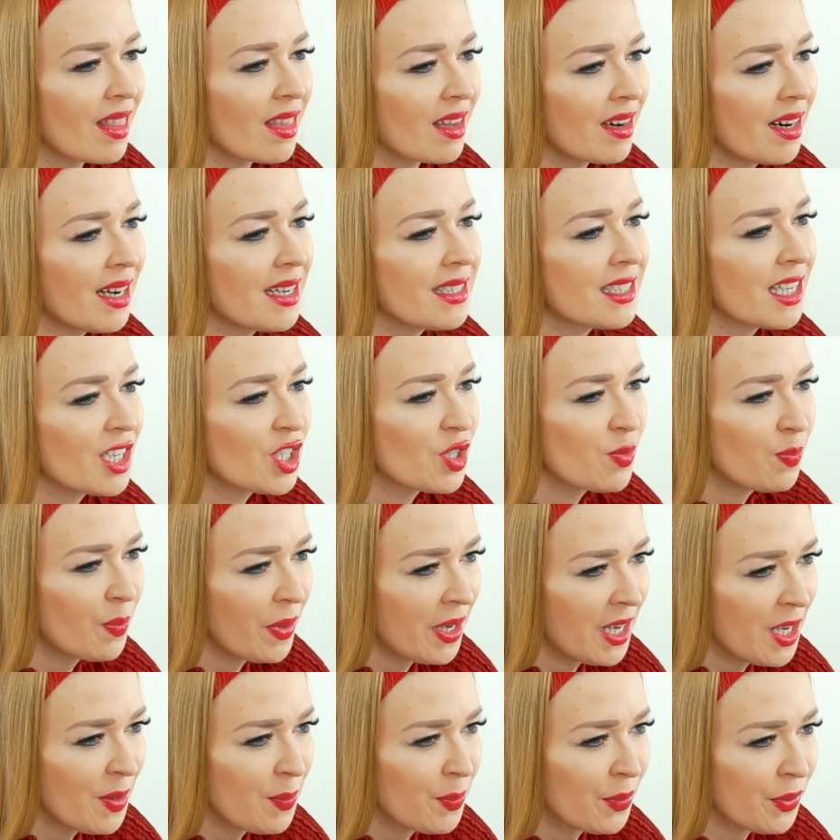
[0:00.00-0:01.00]
There are such
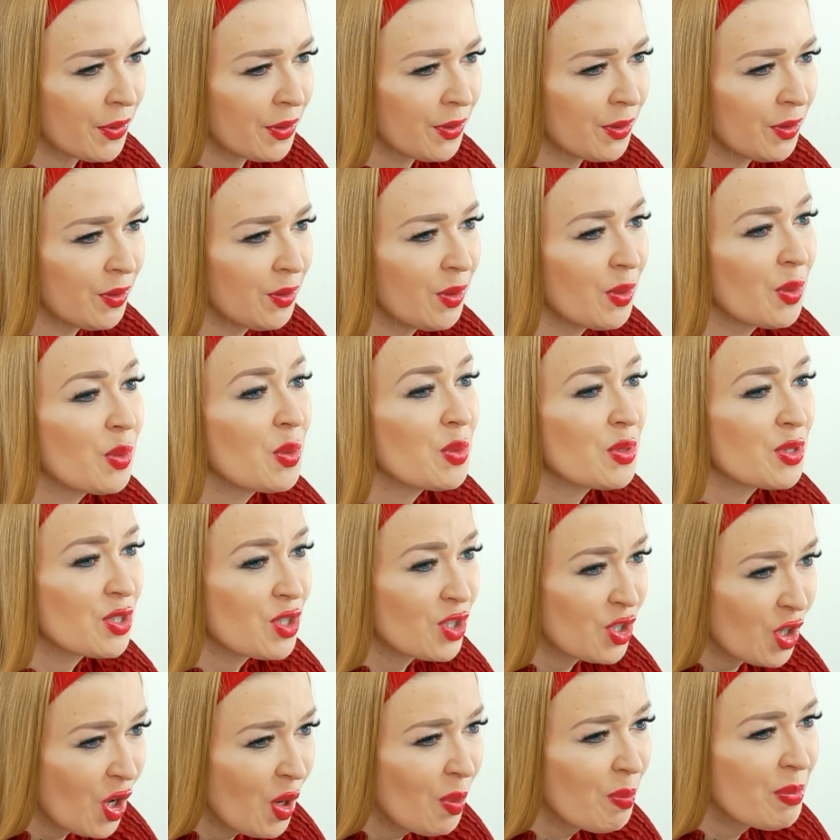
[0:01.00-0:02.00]
people
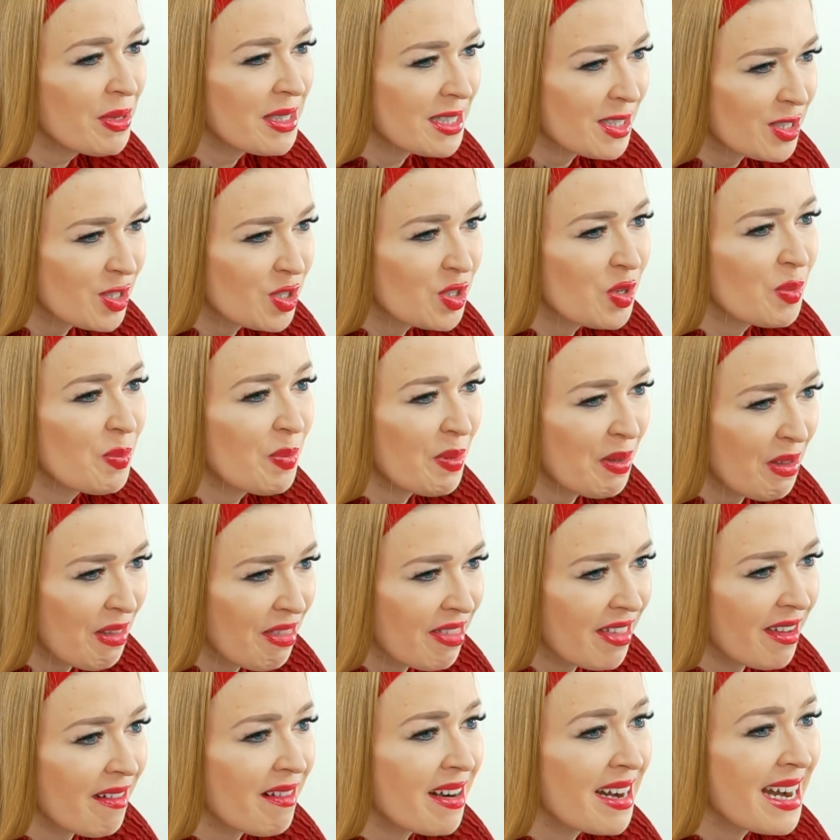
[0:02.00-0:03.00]
whose job is to
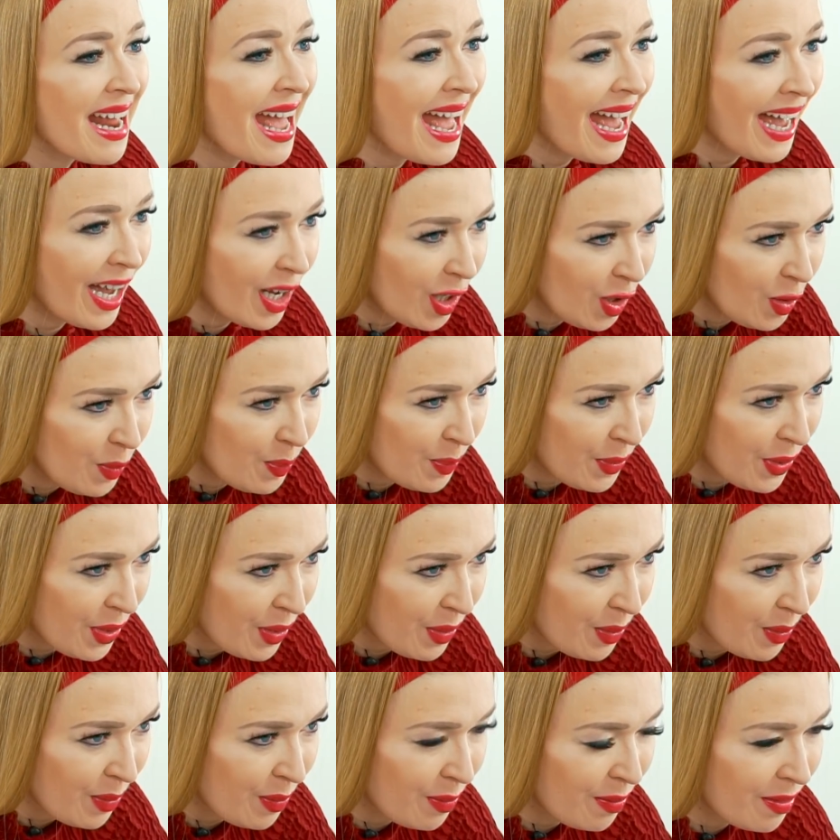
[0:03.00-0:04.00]
be there and help
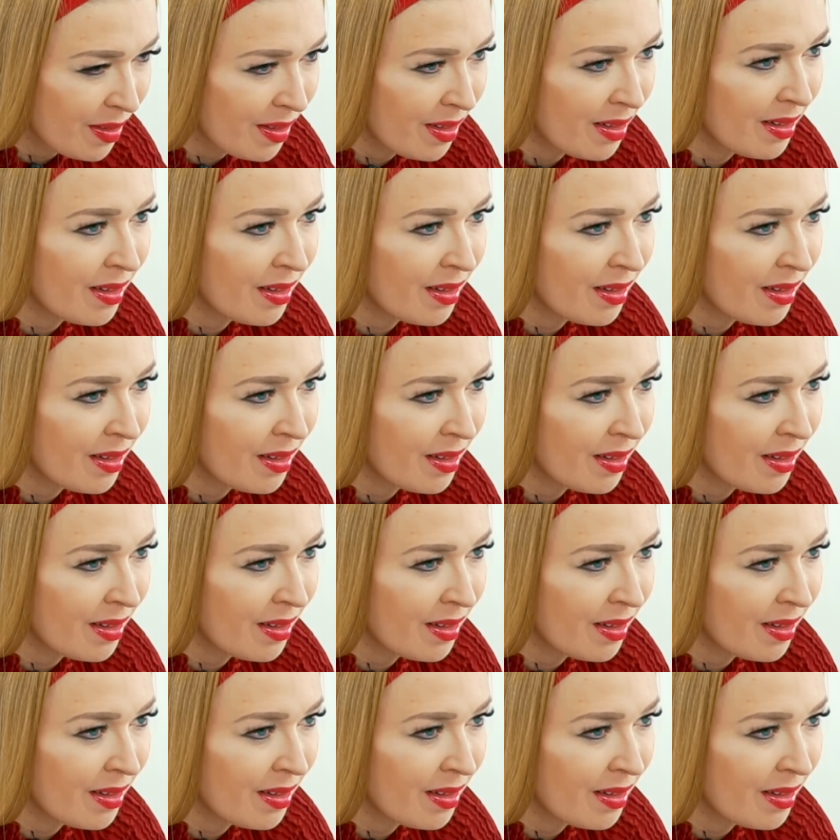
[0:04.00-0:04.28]
you.